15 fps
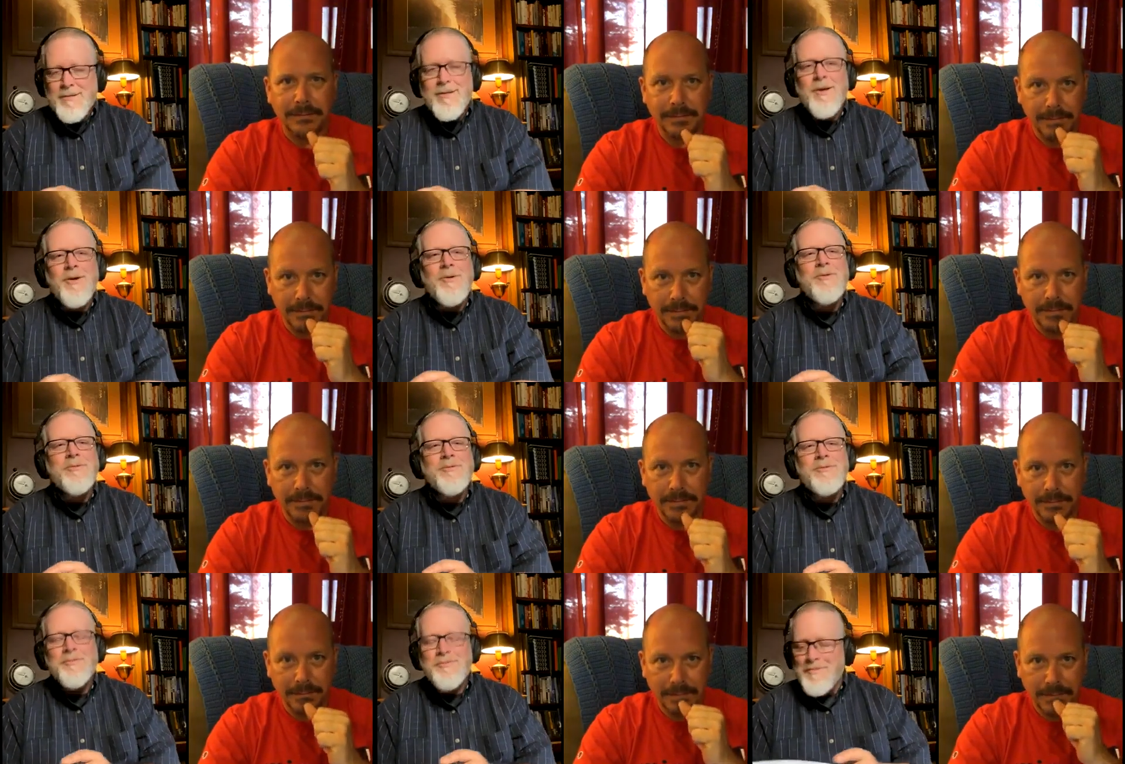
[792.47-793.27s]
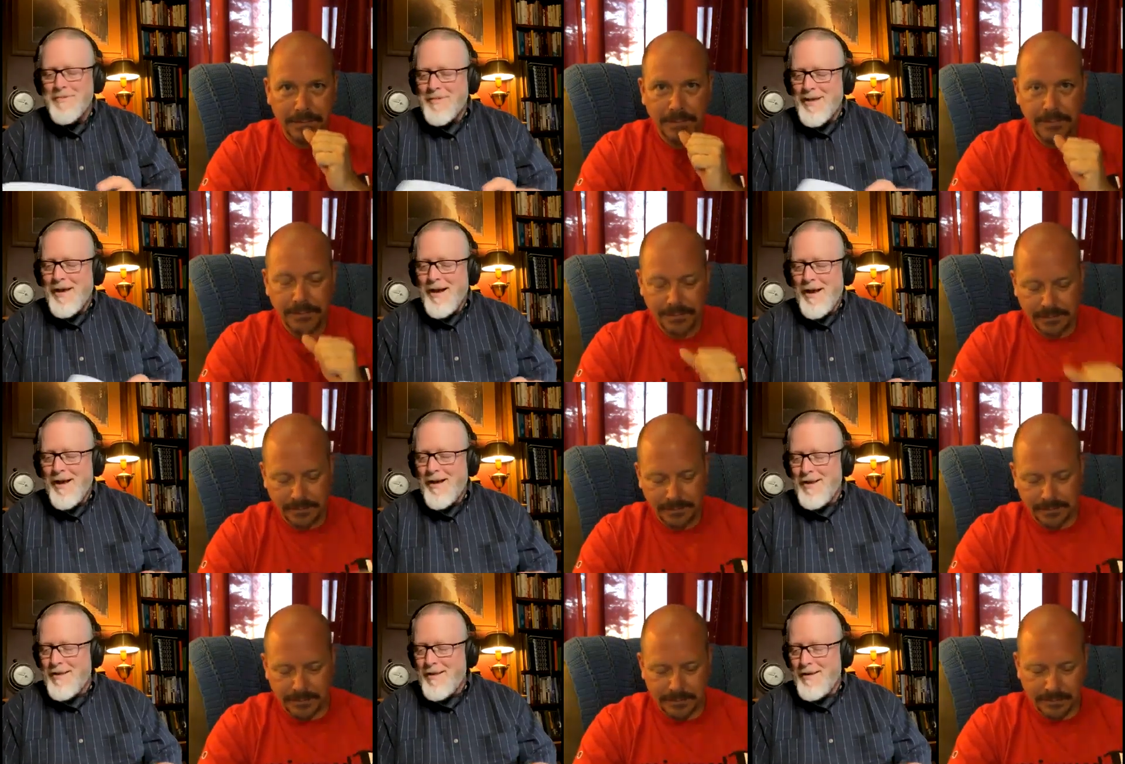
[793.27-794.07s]
Speaker 1: So uh,
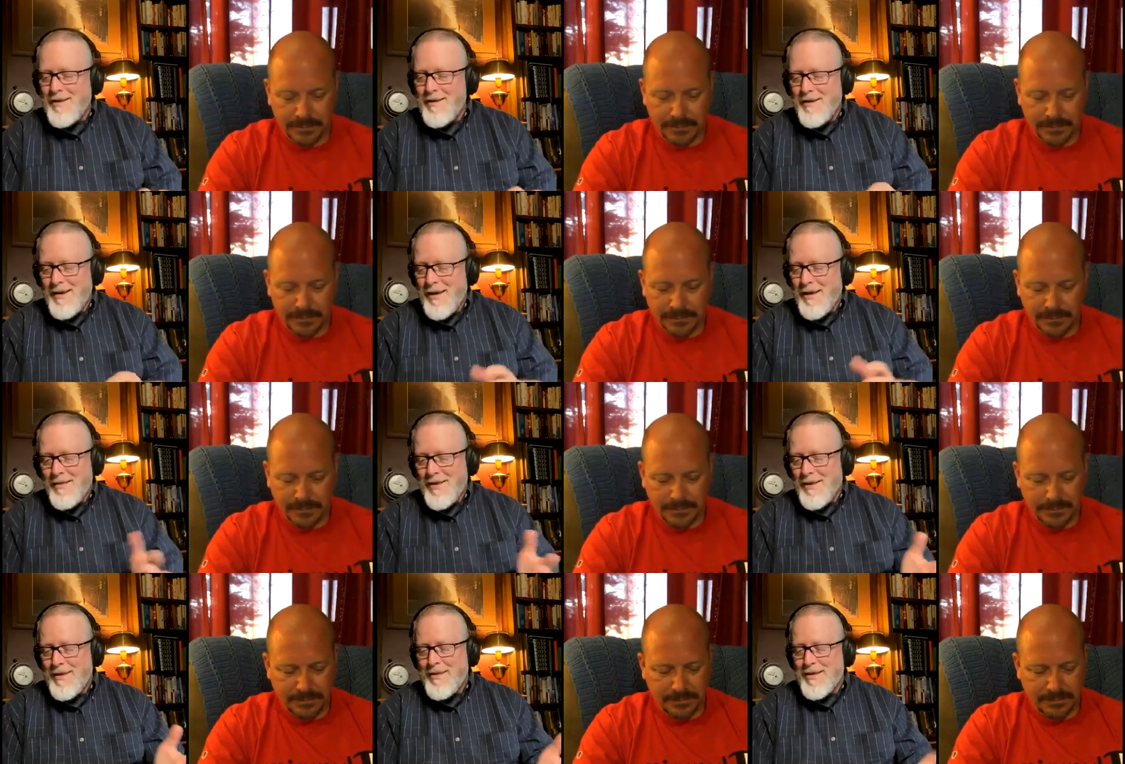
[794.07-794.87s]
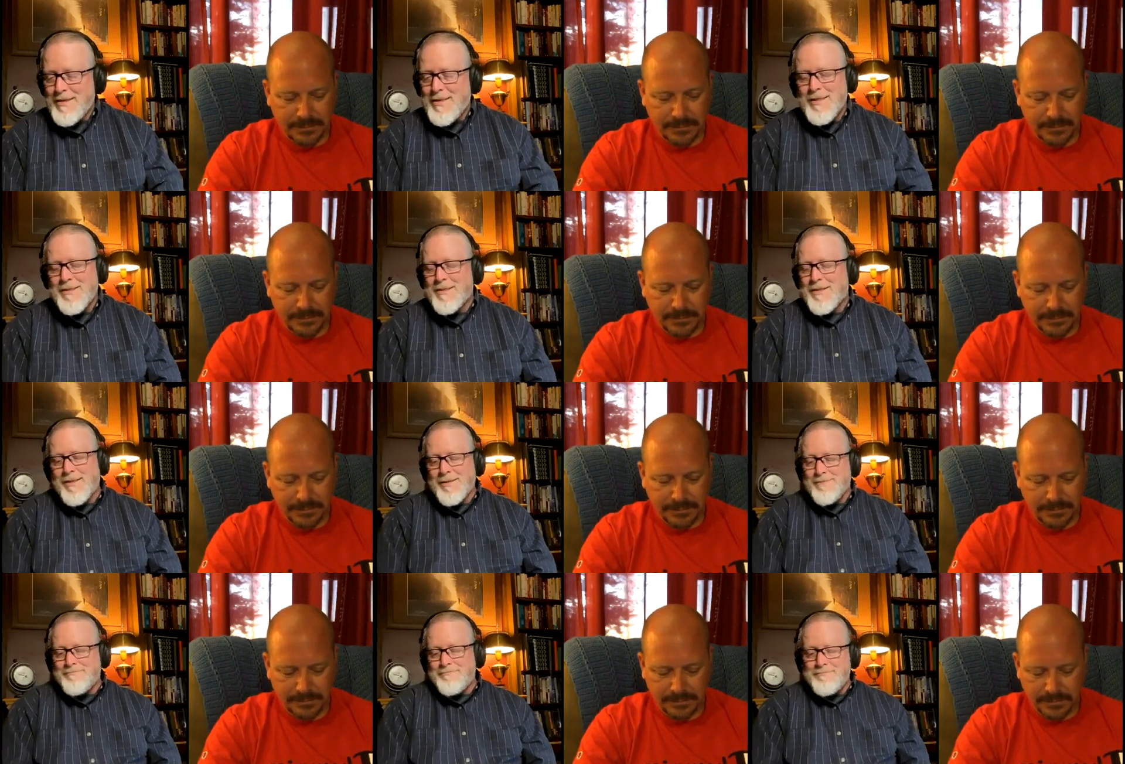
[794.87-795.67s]
th- this is
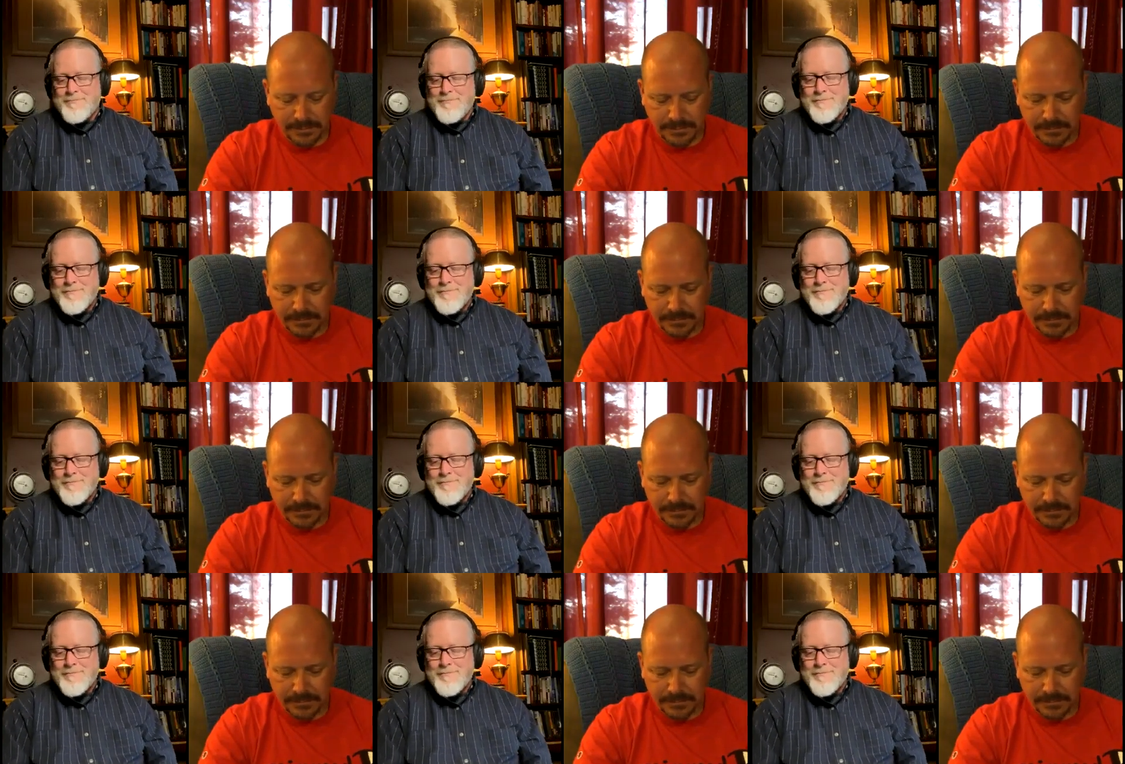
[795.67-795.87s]
a